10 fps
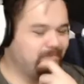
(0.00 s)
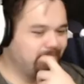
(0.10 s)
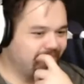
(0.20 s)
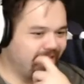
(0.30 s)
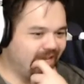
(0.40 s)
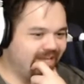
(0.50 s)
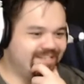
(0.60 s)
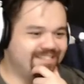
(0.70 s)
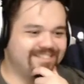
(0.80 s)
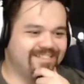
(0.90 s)
And
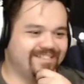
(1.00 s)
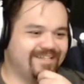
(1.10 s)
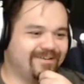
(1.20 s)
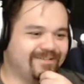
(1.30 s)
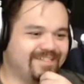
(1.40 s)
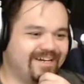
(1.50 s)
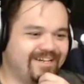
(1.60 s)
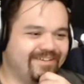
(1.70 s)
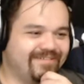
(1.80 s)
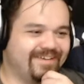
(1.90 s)
this scene though is kind
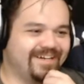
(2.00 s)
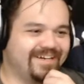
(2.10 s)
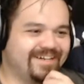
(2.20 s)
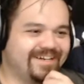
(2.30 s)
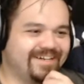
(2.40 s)
of uh